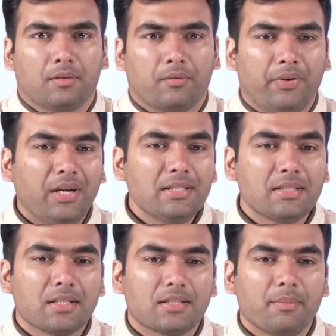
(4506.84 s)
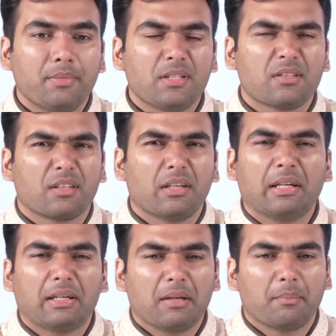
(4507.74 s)
French system is a
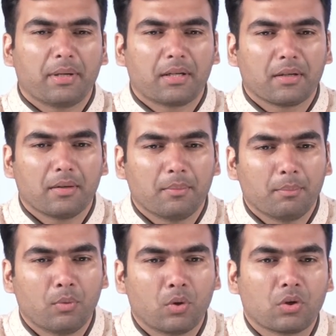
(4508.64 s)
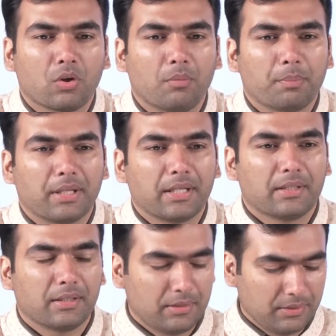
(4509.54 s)
little bit more
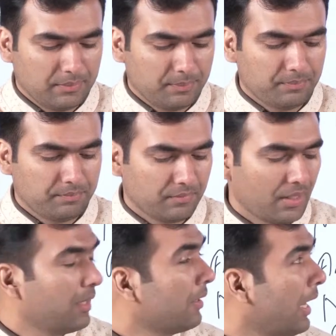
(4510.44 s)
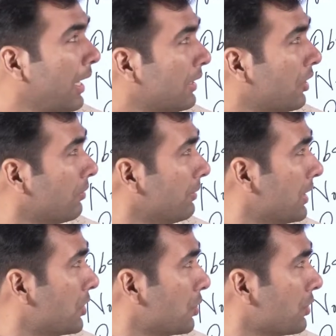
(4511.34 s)
complicated than either of
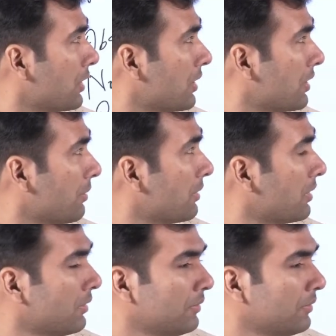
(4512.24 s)
these two systems.